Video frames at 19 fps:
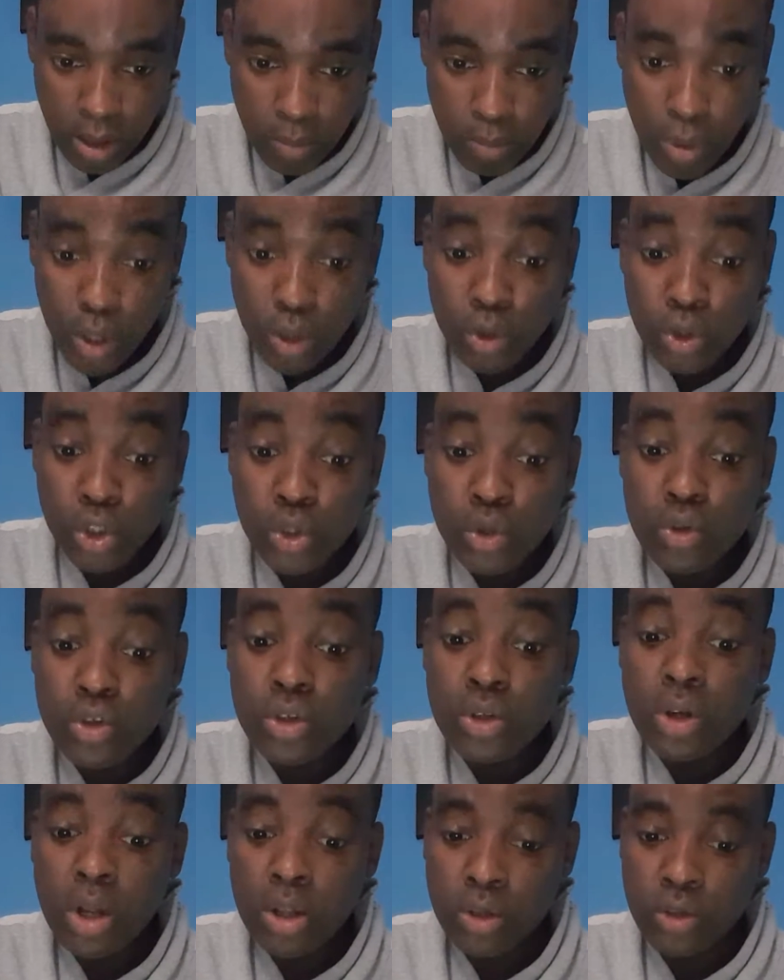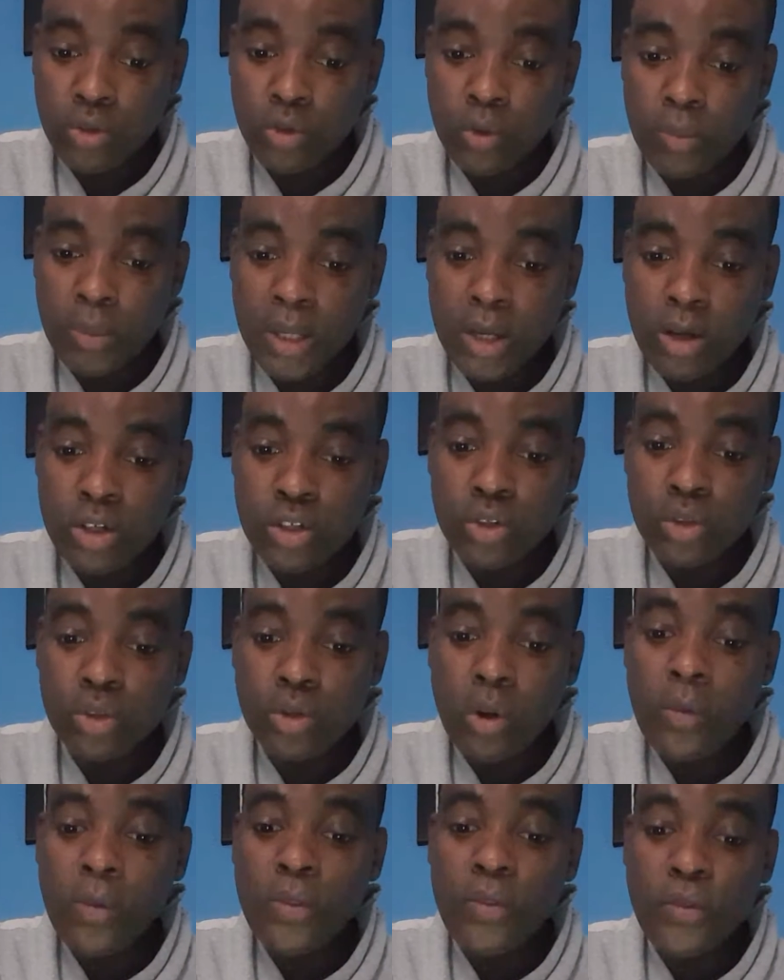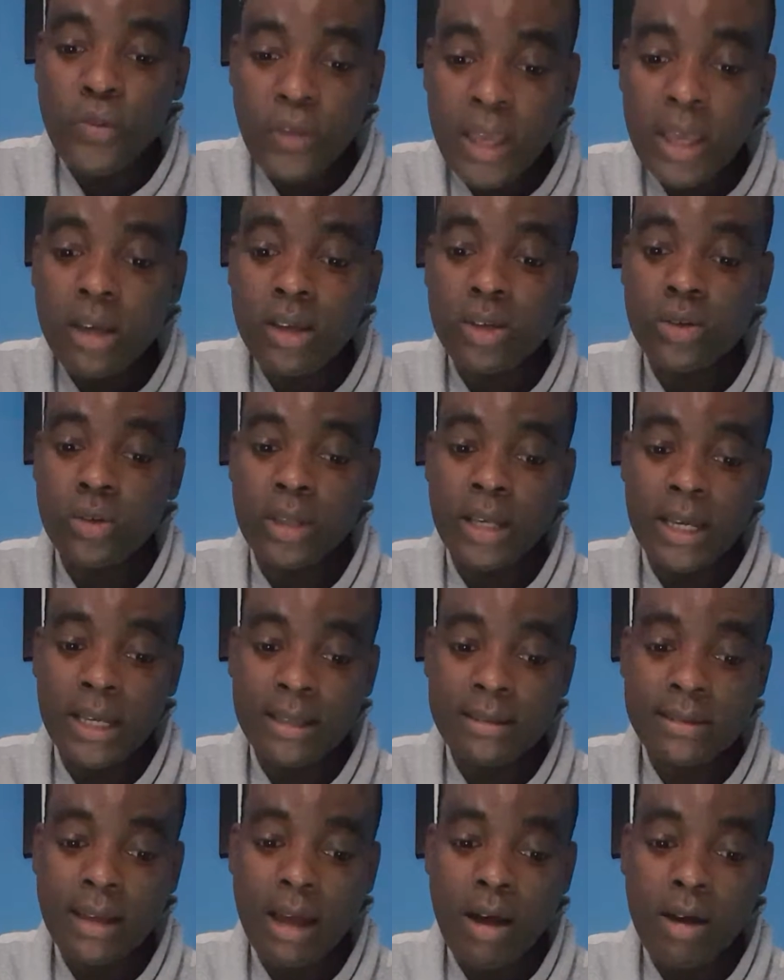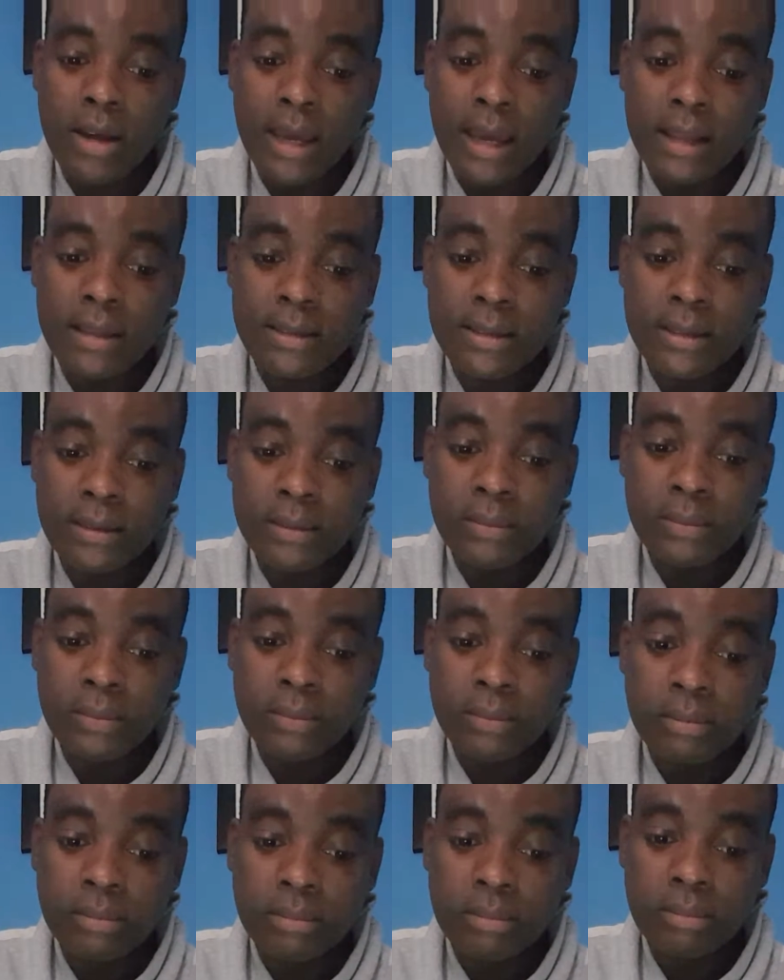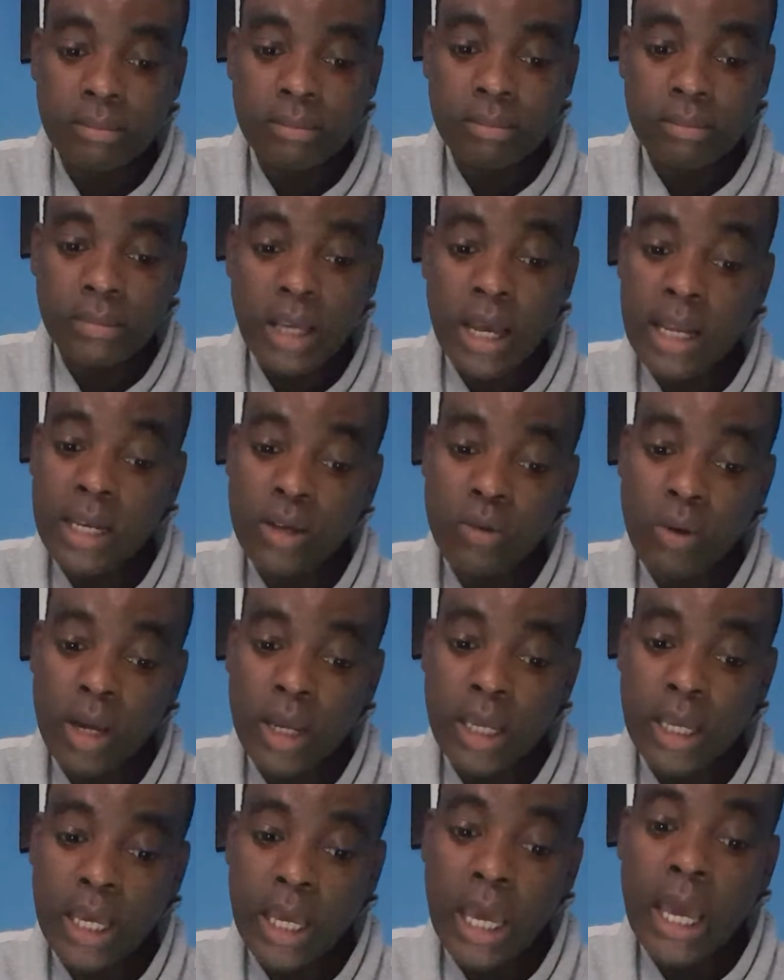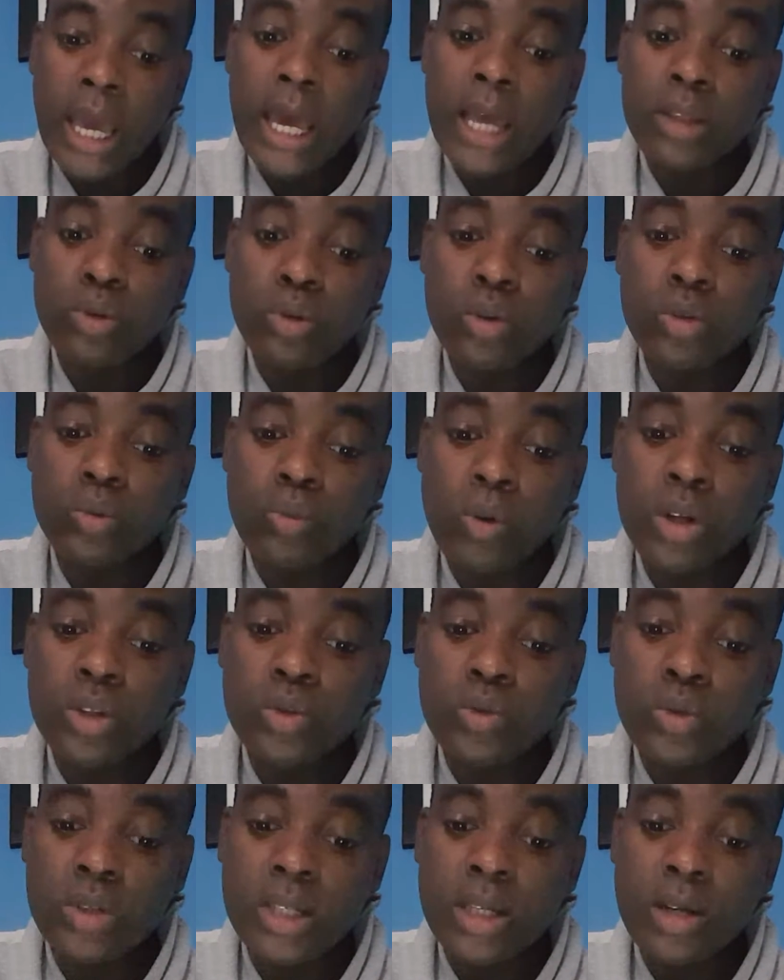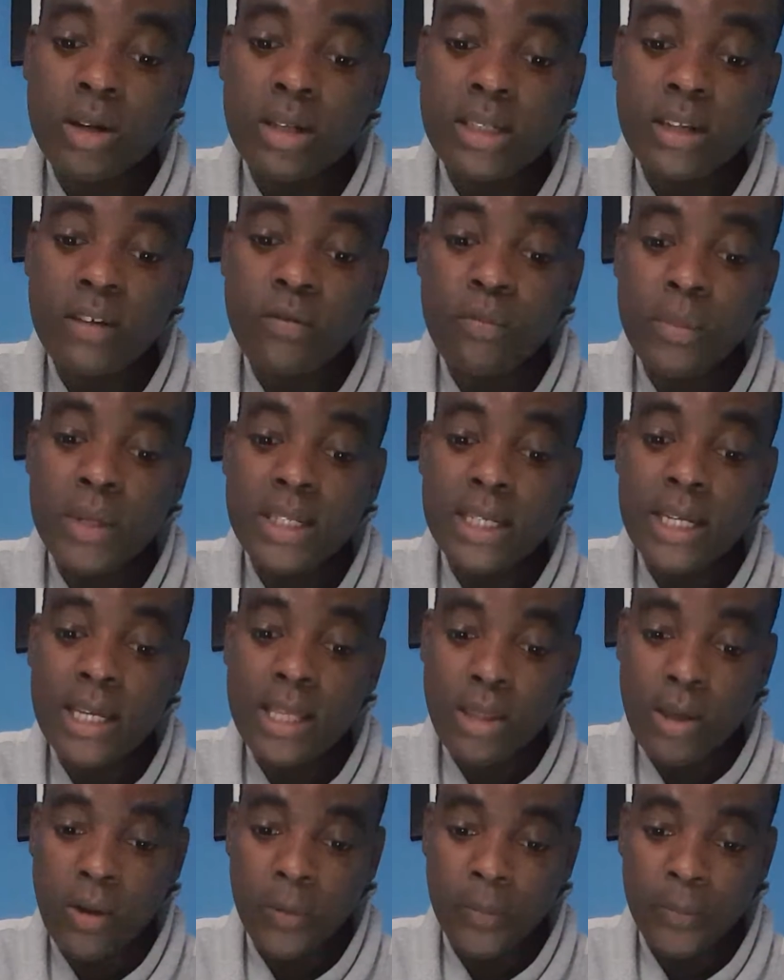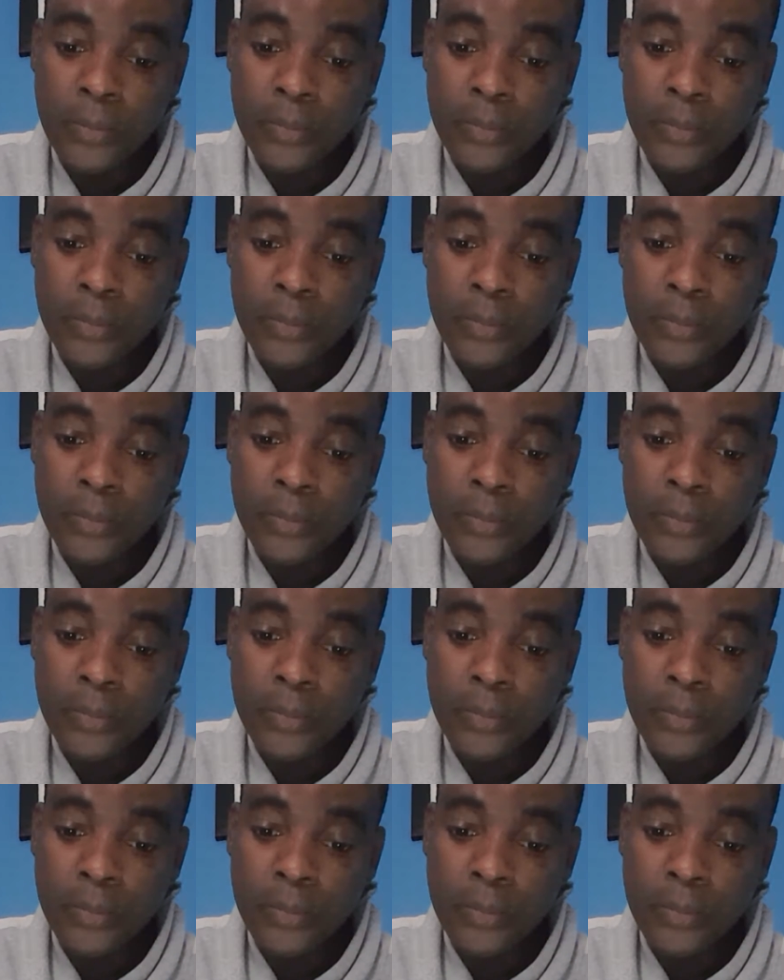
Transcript: But you choose not to because you don't think you'd hit target anyway, and don't want to see yourself miss either.